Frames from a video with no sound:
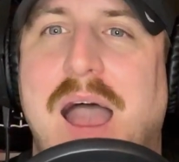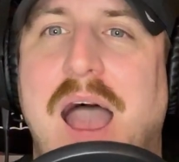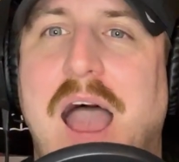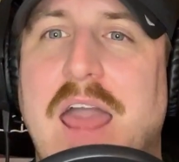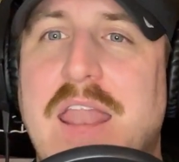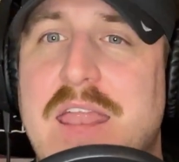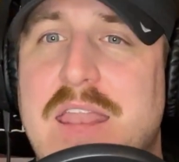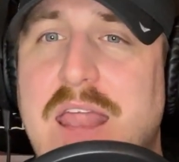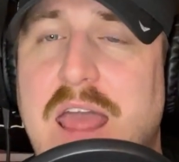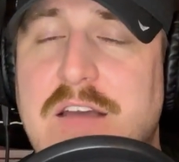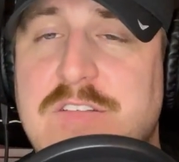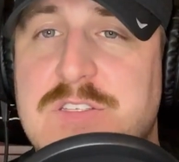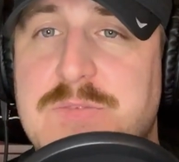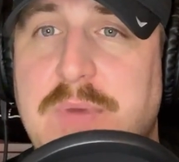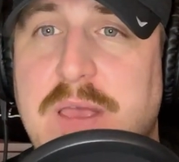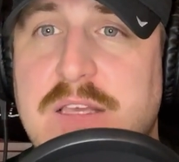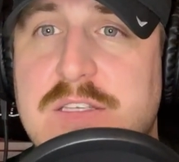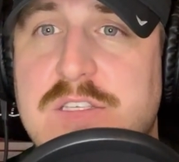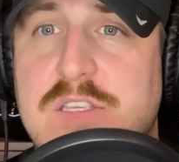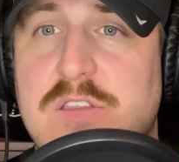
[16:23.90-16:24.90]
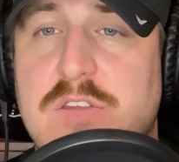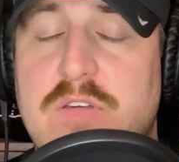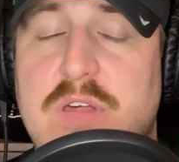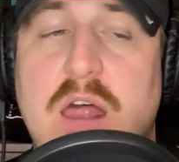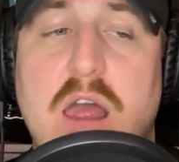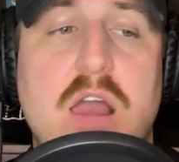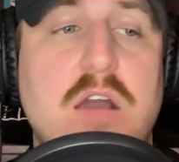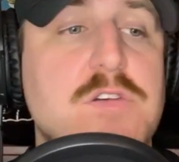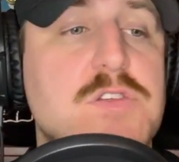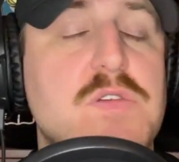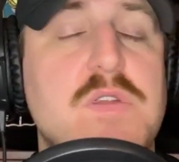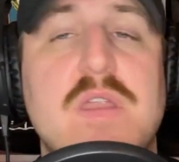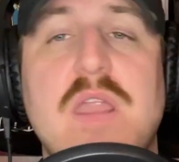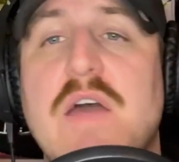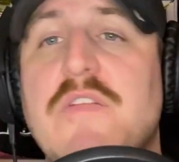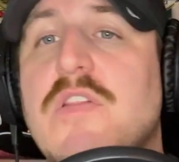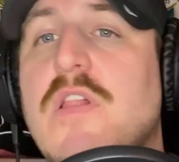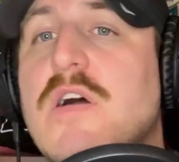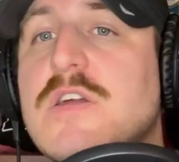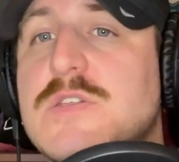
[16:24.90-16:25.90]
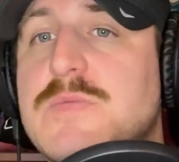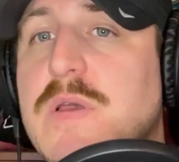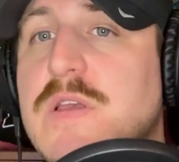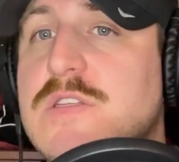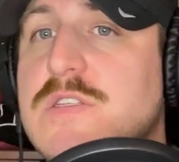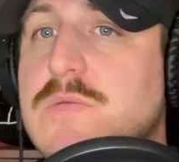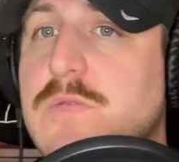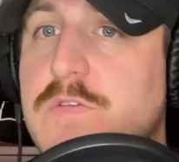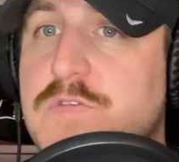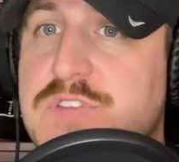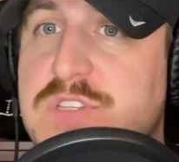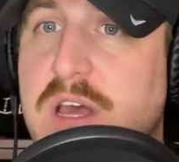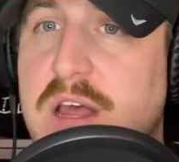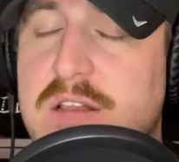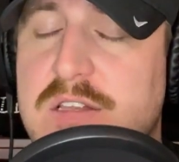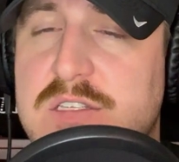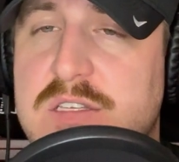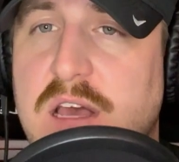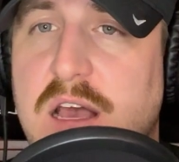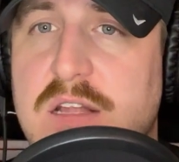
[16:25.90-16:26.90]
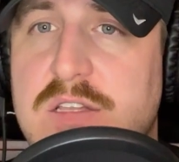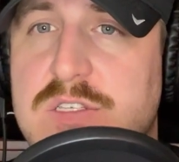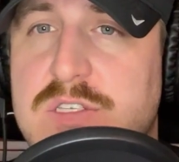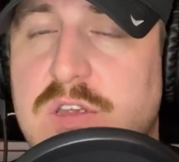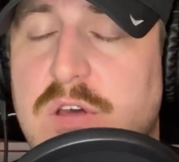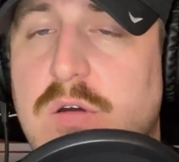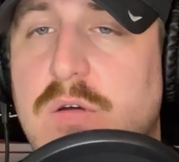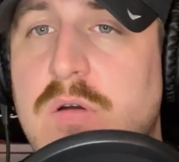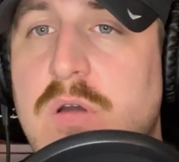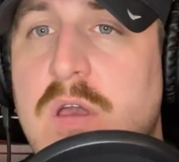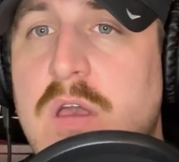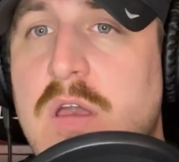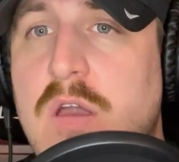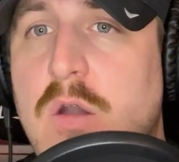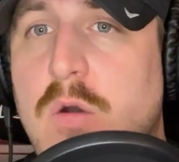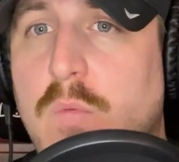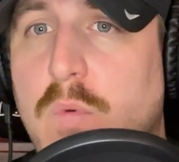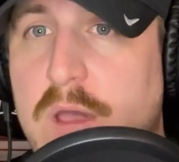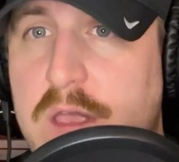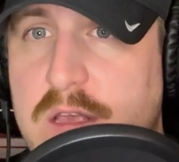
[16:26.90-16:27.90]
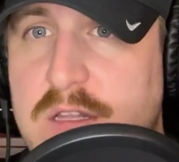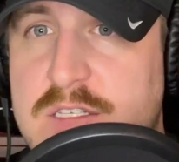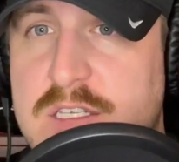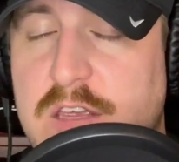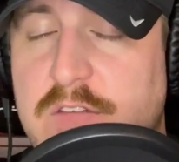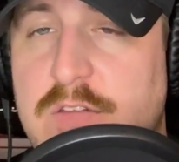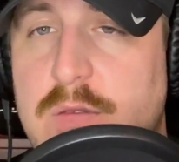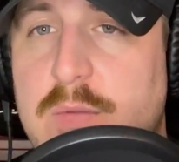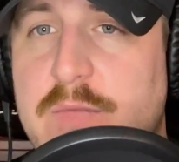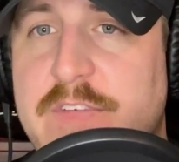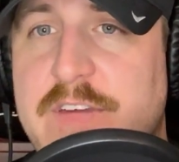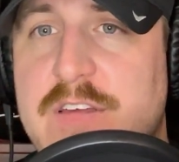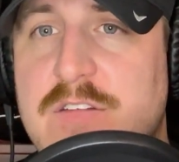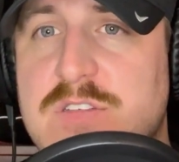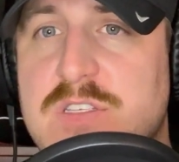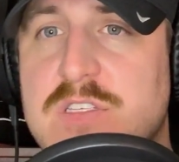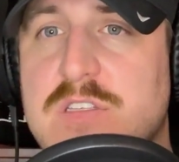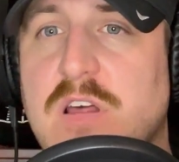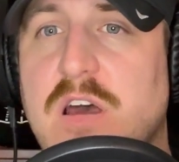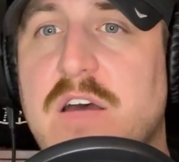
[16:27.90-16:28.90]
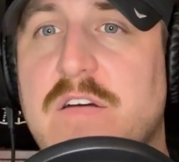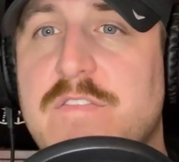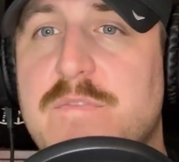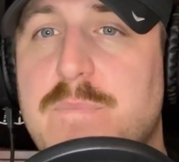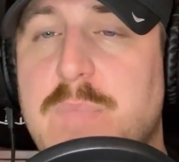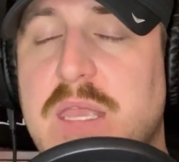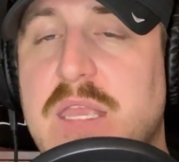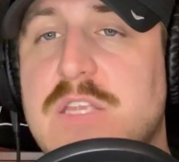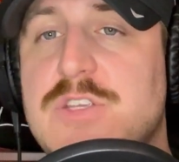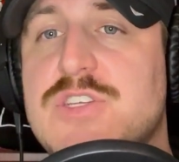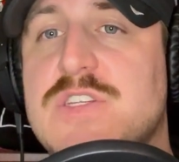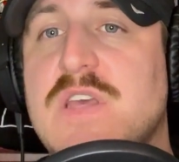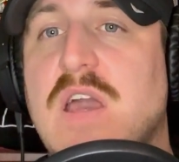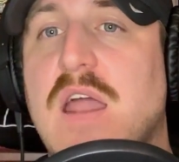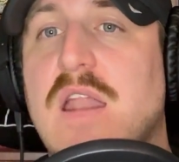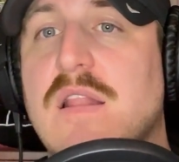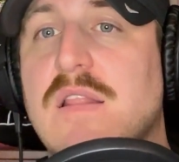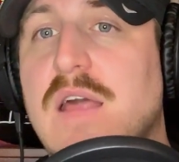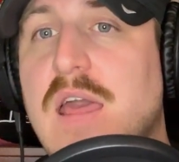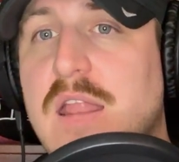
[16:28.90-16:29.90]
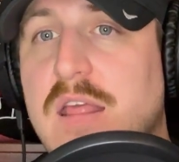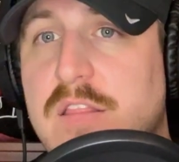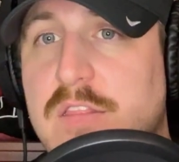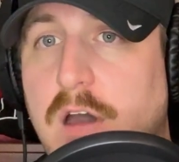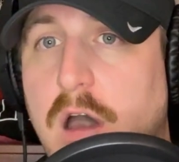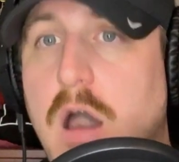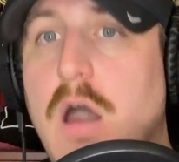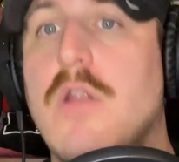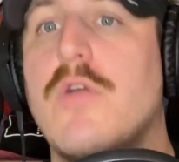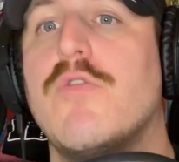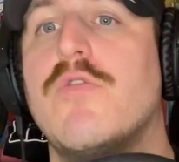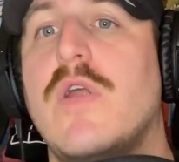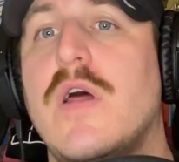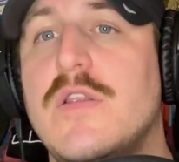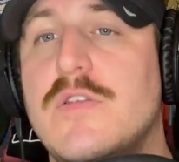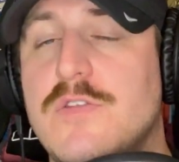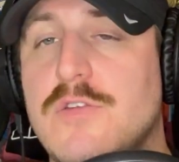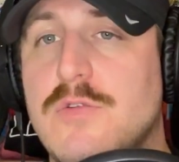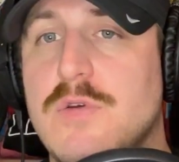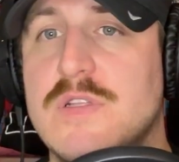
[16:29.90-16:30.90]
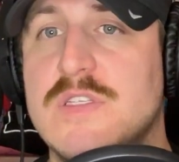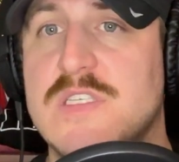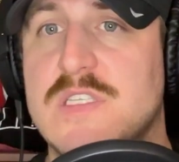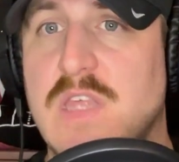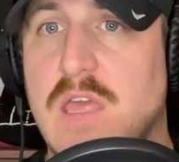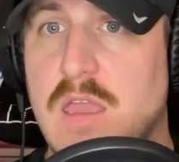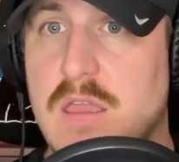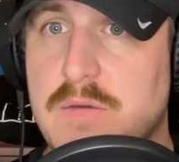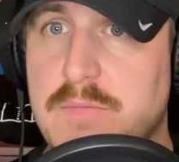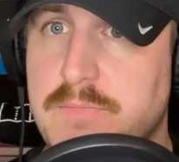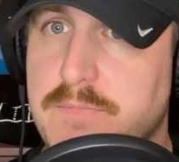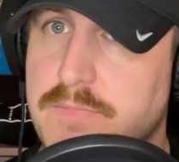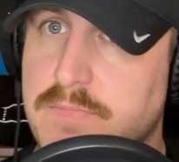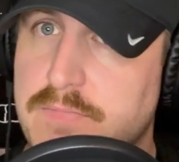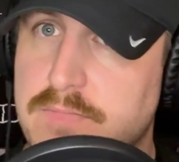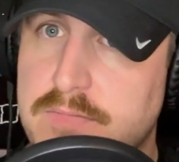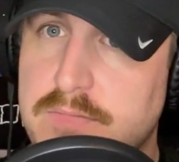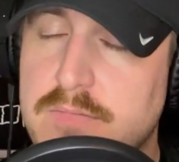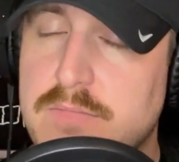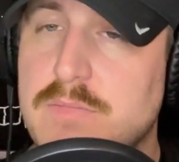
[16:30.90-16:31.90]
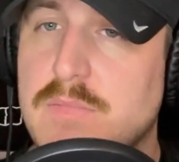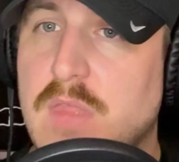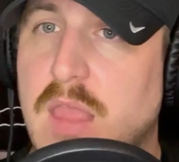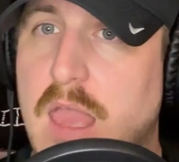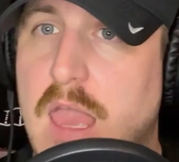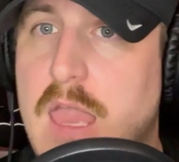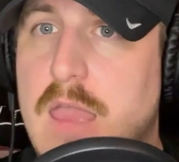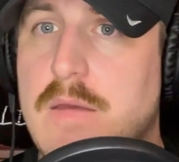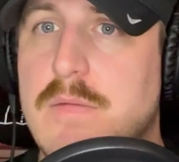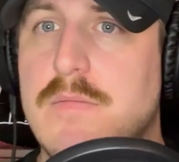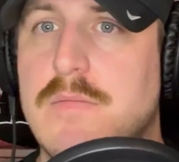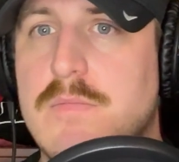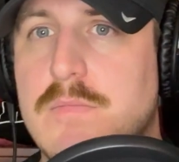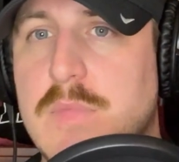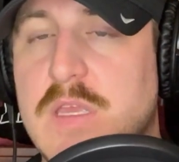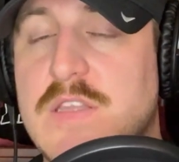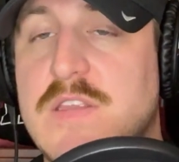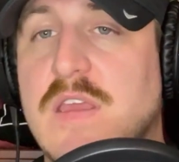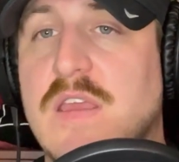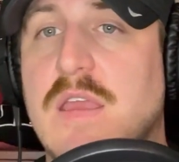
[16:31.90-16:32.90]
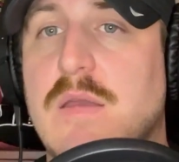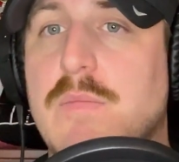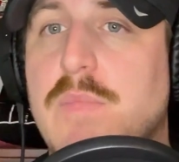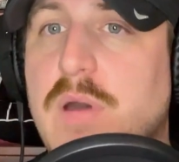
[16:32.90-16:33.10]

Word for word: I didn't have space to do that. I also didn't have a lot of space to move side to side. So what you can see from the videos is a lot of me just kind of letting the auto run do its thing and me dinking.